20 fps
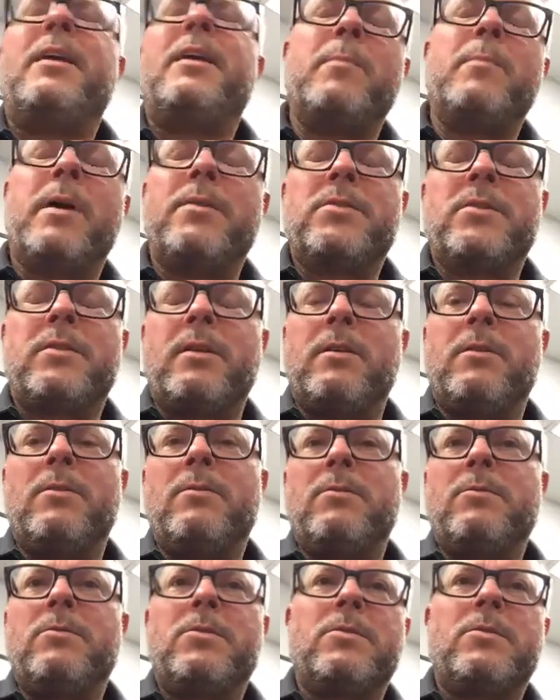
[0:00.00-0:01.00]
months
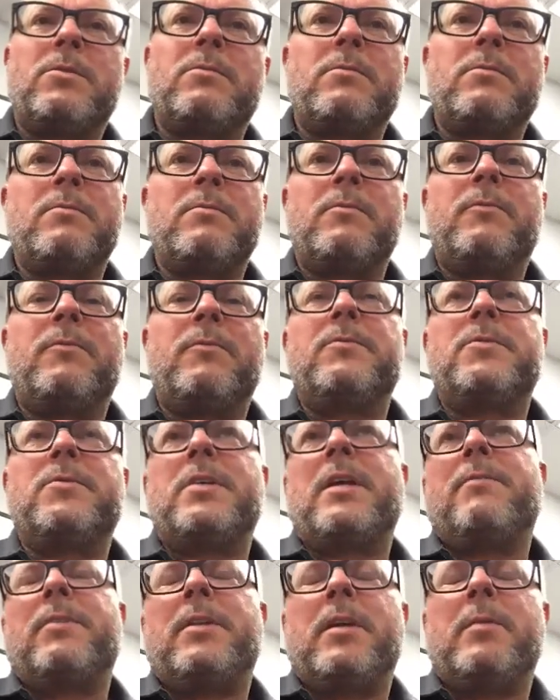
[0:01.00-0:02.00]
ago,
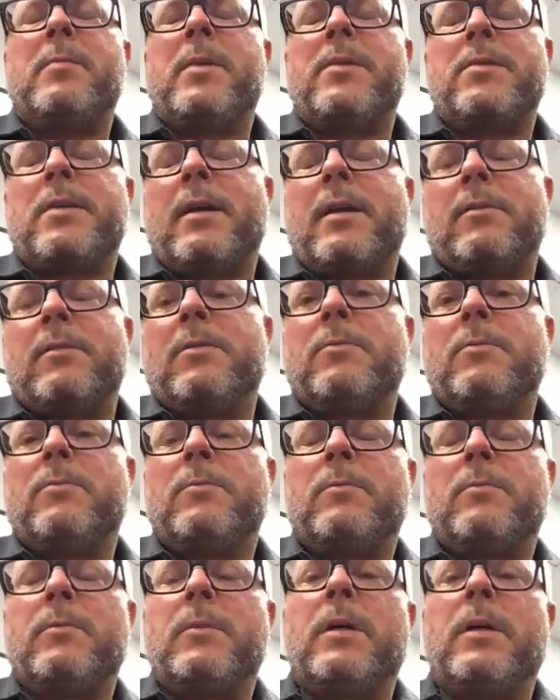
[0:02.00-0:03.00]
17 months, I don't
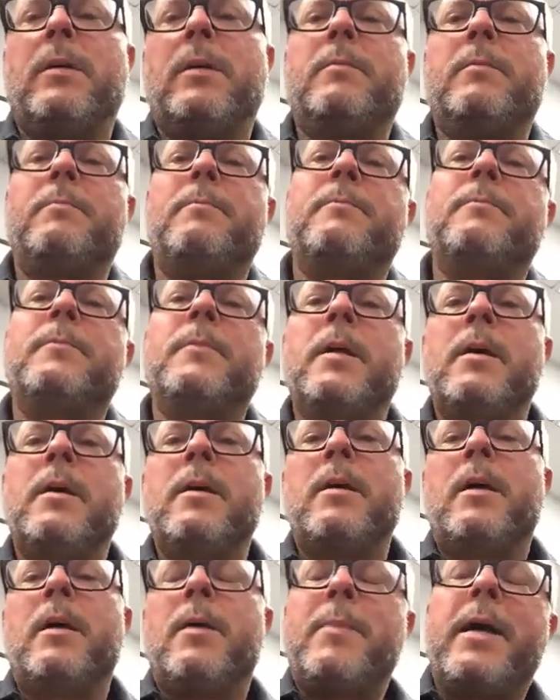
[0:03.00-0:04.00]
know.
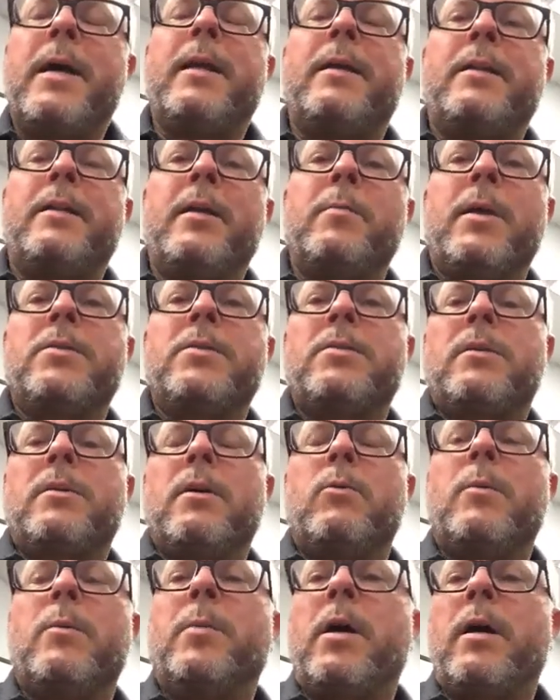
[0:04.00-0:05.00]
About 18 months ago,
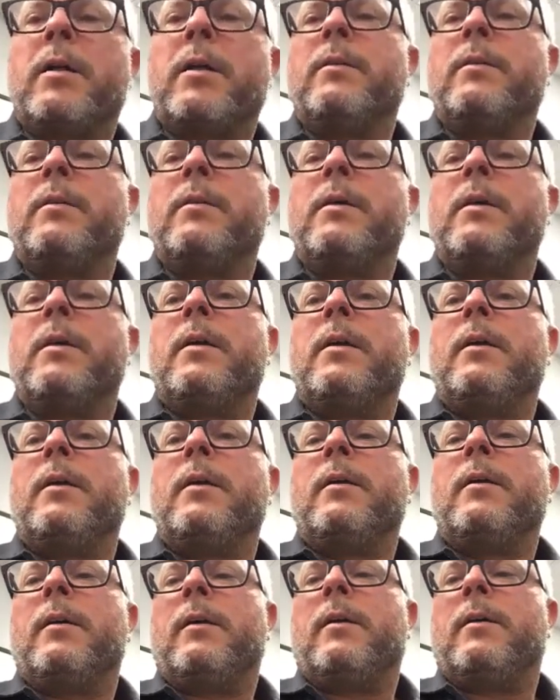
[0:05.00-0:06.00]
we bought it.
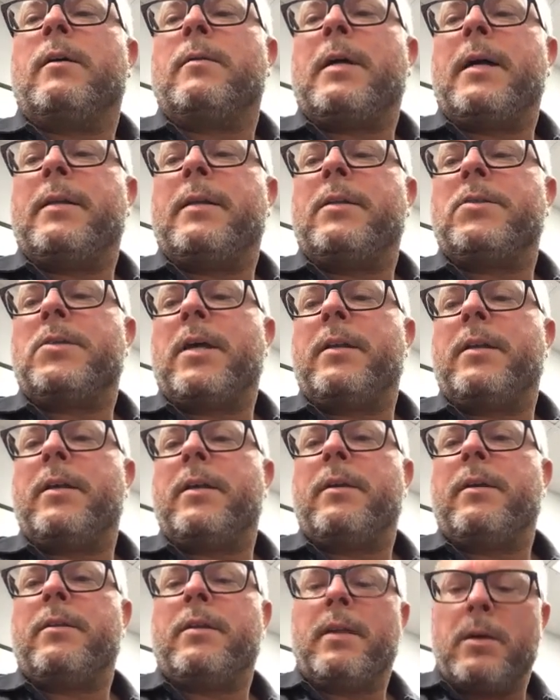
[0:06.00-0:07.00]
I had this
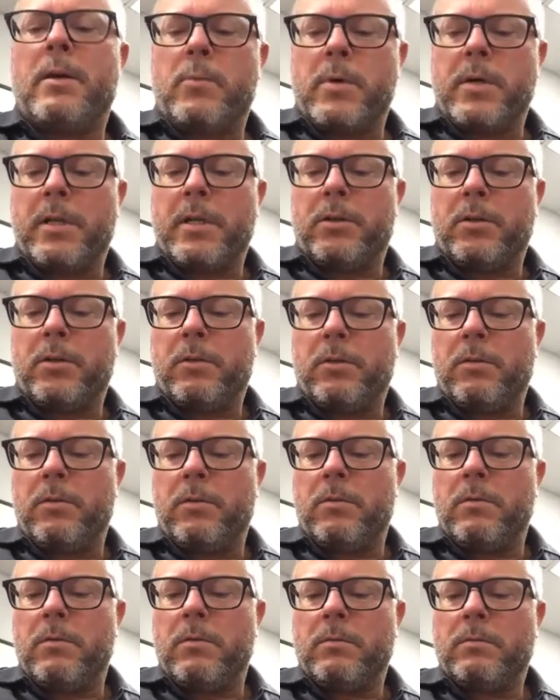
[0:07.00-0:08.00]
idea that I wanted
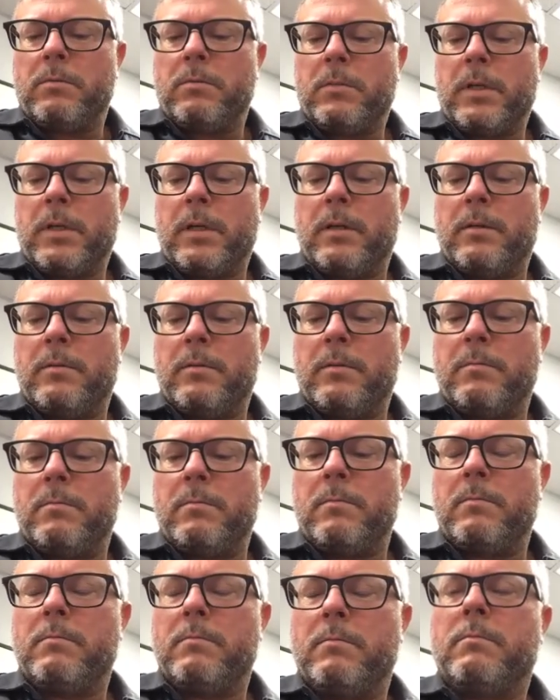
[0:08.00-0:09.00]
to,
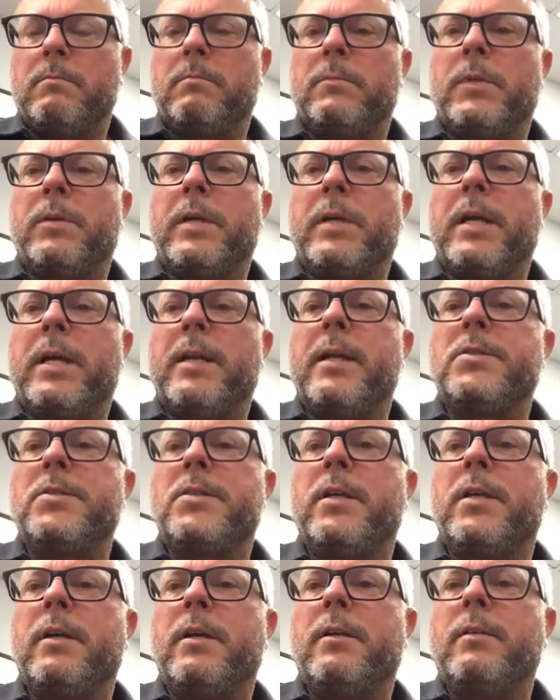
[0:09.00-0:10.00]
get an
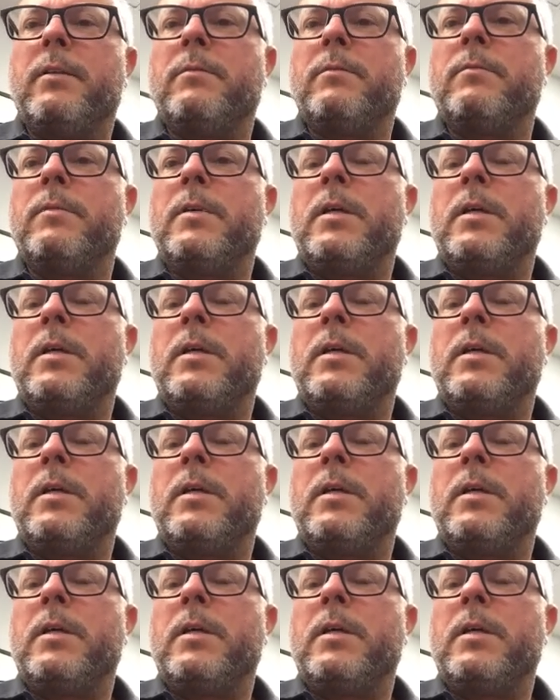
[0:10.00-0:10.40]
S10 and